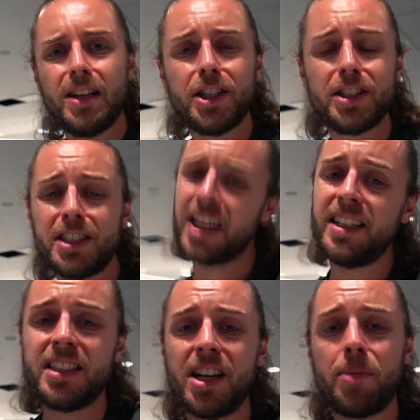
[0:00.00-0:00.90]
Just
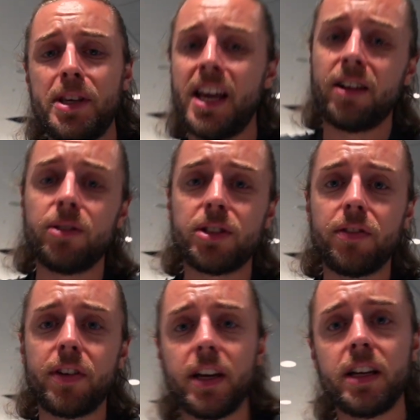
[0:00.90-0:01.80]
changing up the angles
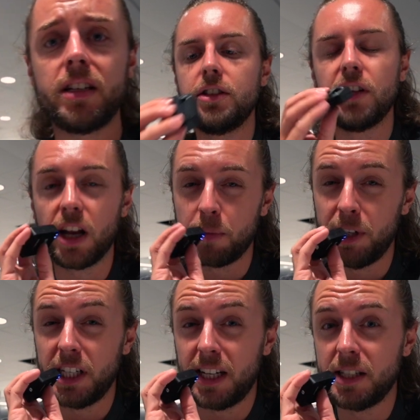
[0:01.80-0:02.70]
over here. Do you like my
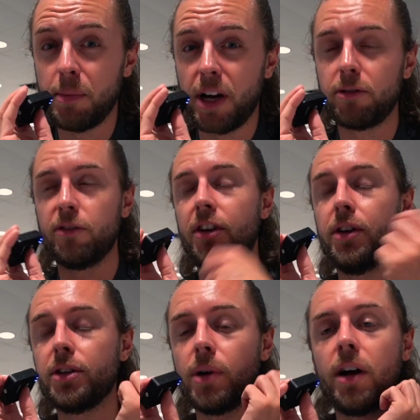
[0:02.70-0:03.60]
jazzy microphone
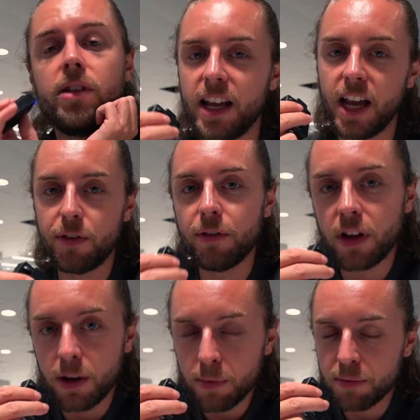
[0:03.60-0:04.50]
as well? If you're
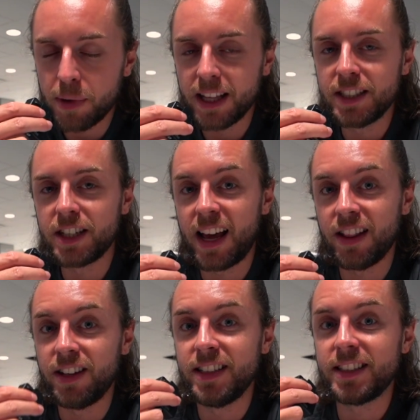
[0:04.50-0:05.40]
flying with Malaysia
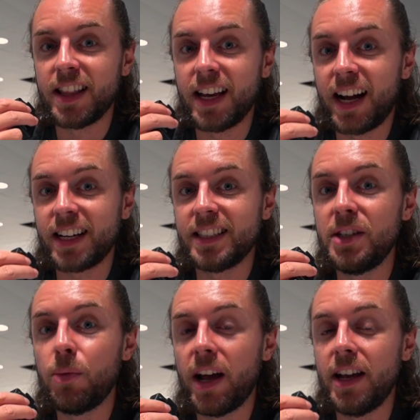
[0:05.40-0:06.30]
Airlines, they actually
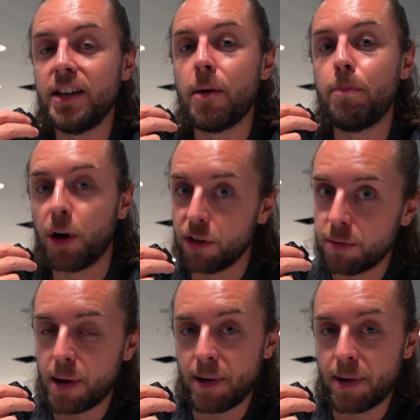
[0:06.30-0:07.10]
weighed both my